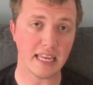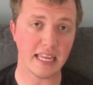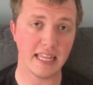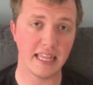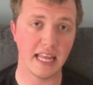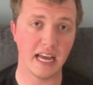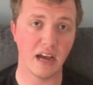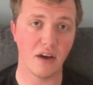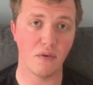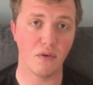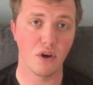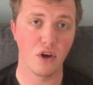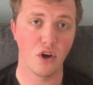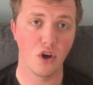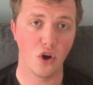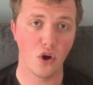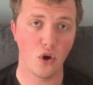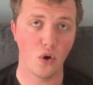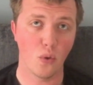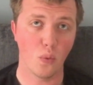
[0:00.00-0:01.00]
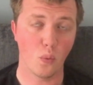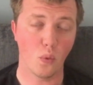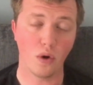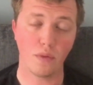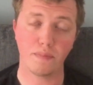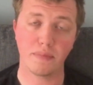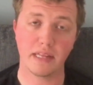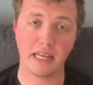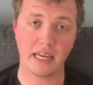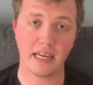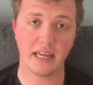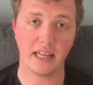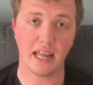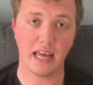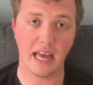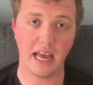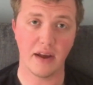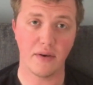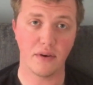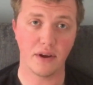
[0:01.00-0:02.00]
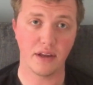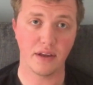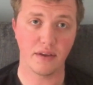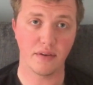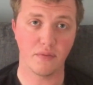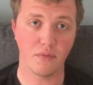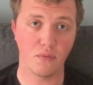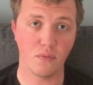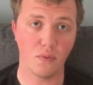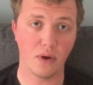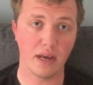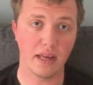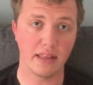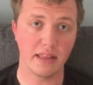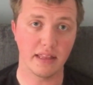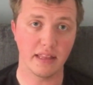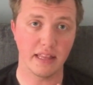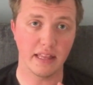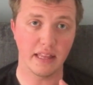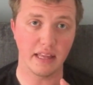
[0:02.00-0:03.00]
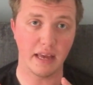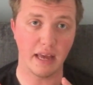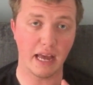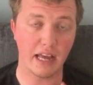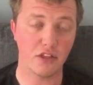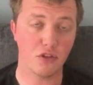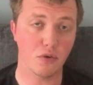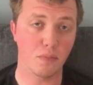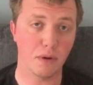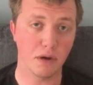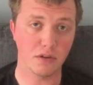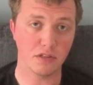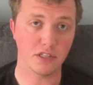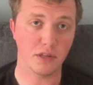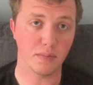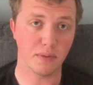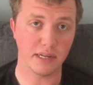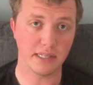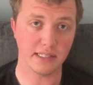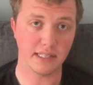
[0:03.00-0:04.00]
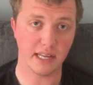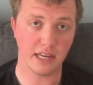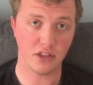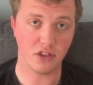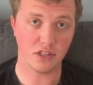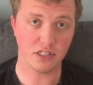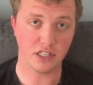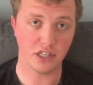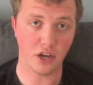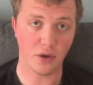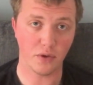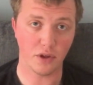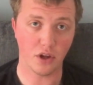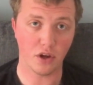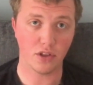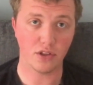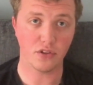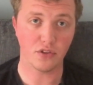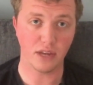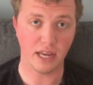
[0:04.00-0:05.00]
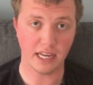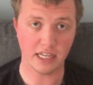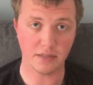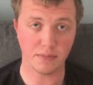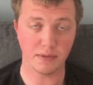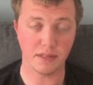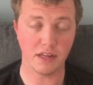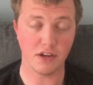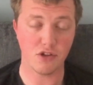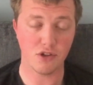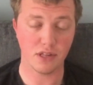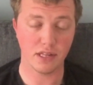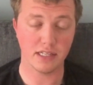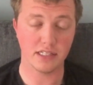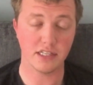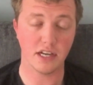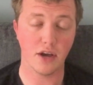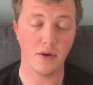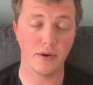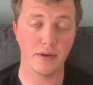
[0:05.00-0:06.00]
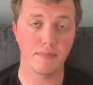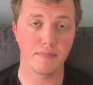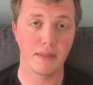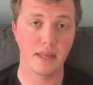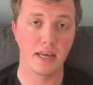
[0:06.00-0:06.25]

Now, one particular area when the actual poster presentations are going on and the expedition is going,